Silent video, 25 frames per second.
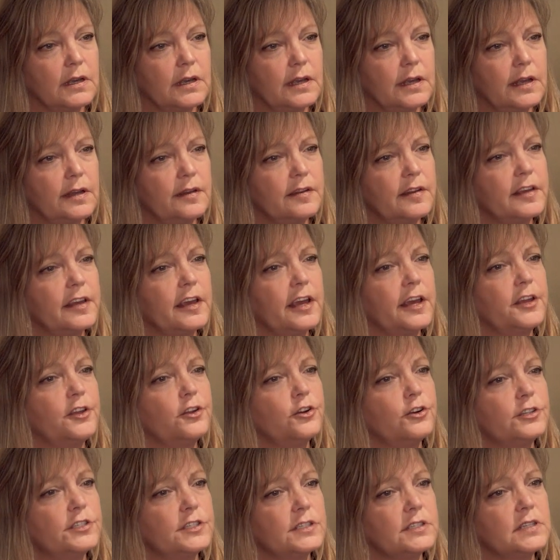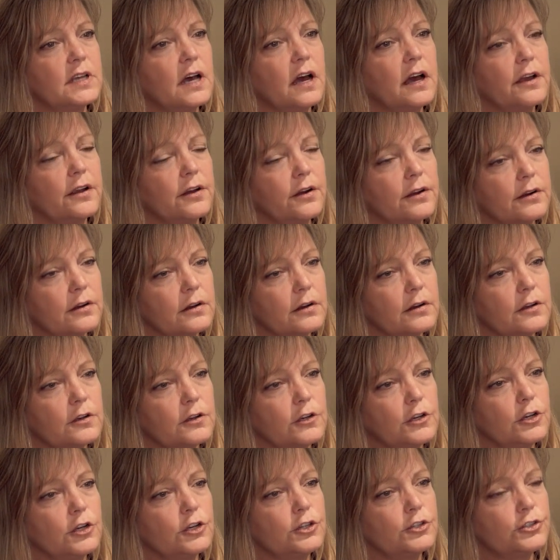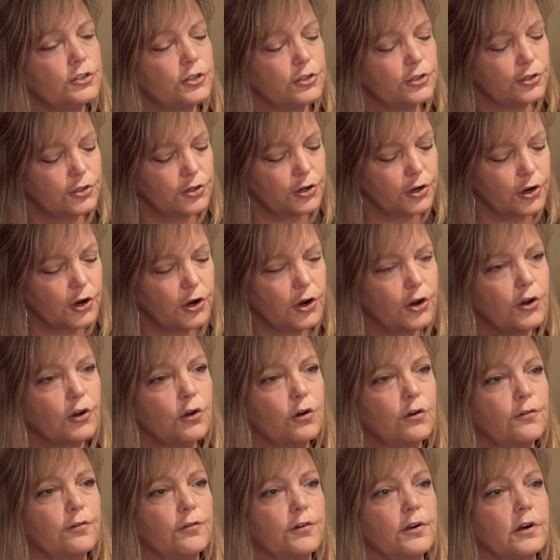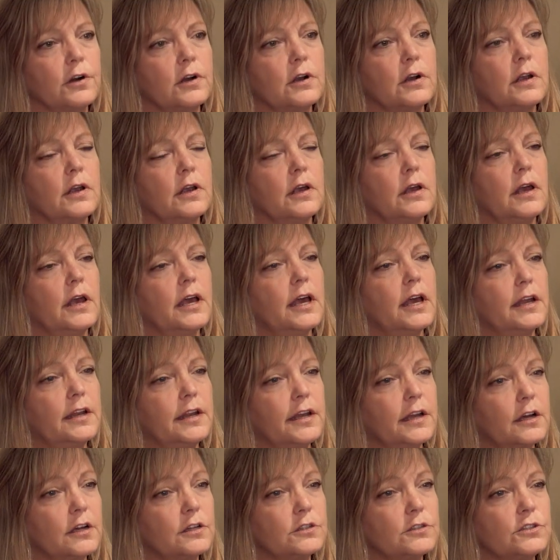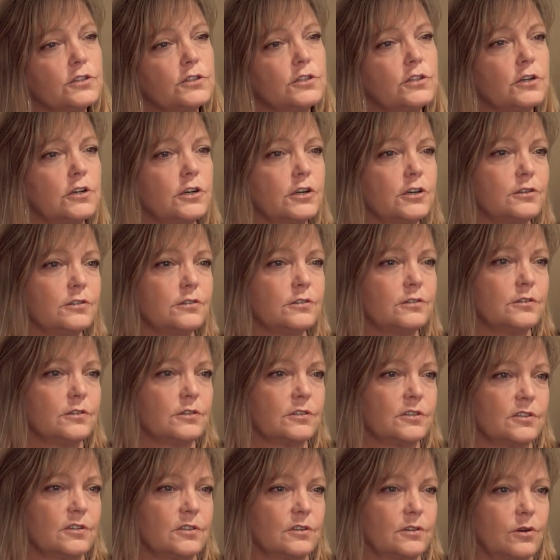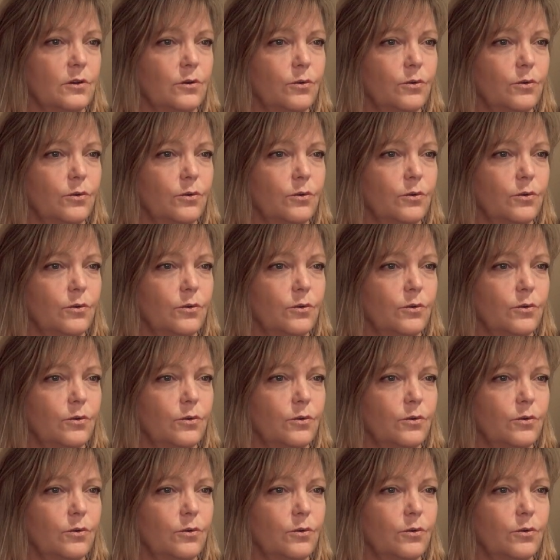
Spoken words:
indicate your desire to turn over any concerns,